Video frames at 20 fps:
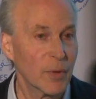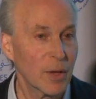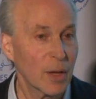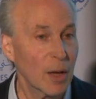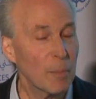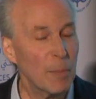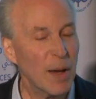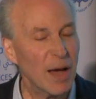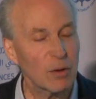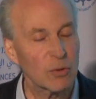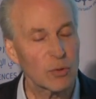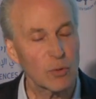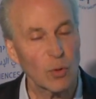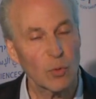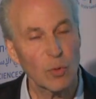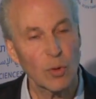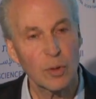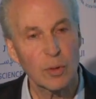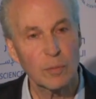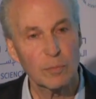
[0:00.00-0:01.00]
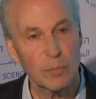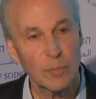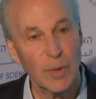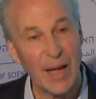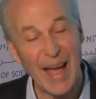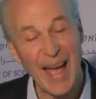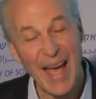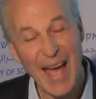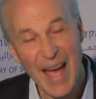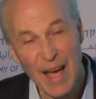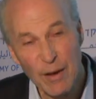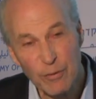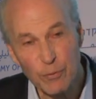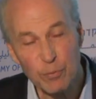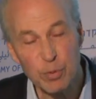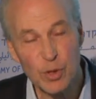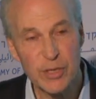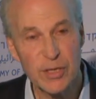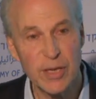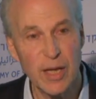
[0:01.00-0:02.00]
about
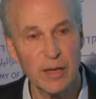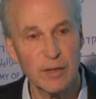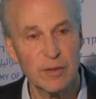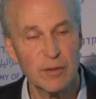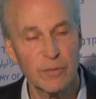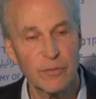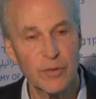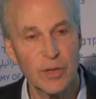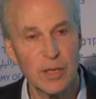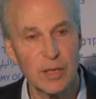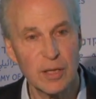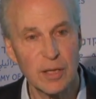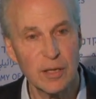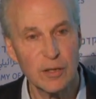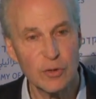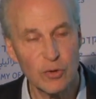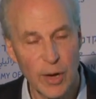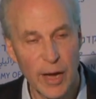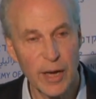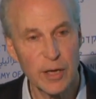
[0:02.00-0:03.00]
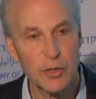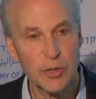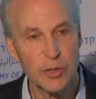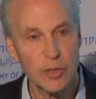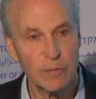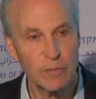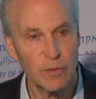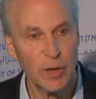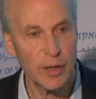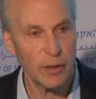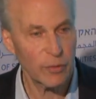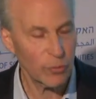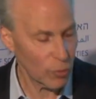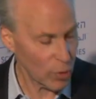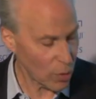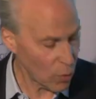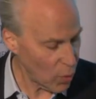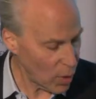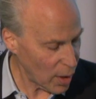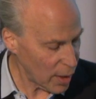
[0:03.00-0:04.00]
0.5% of the contraction of length
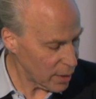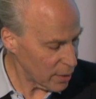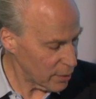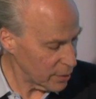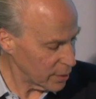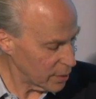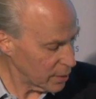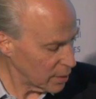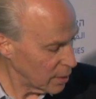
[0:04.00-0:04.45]
required,